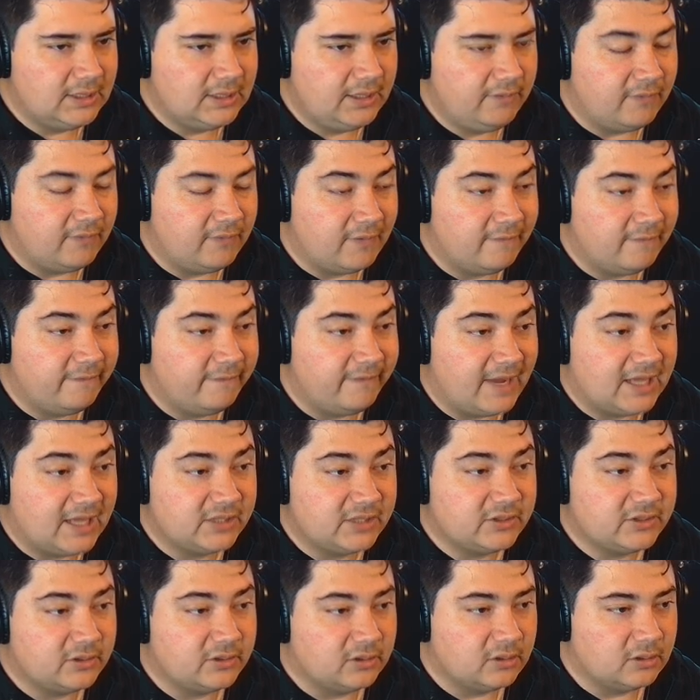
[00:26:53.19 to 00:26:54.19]
even
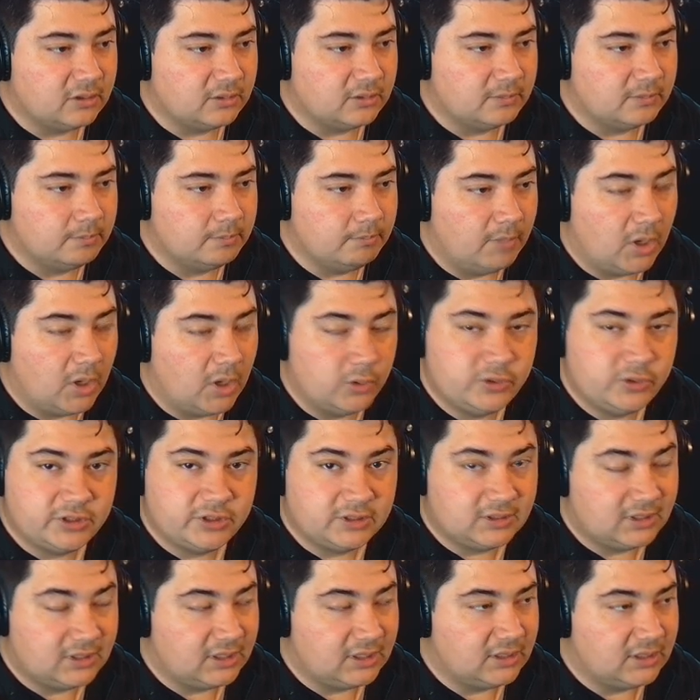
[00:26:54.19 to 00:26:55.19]
faster
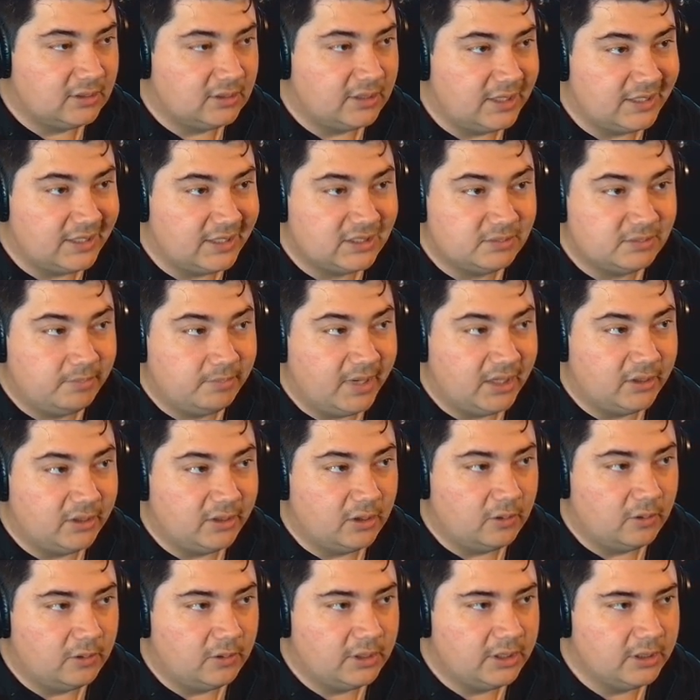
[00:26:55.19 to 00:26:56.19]
motion than it's been
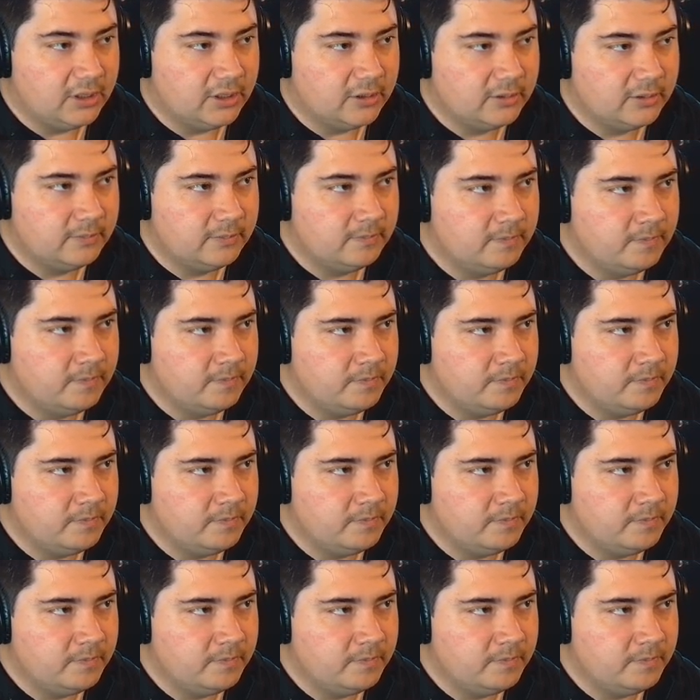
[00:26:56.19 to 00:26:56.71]
going here.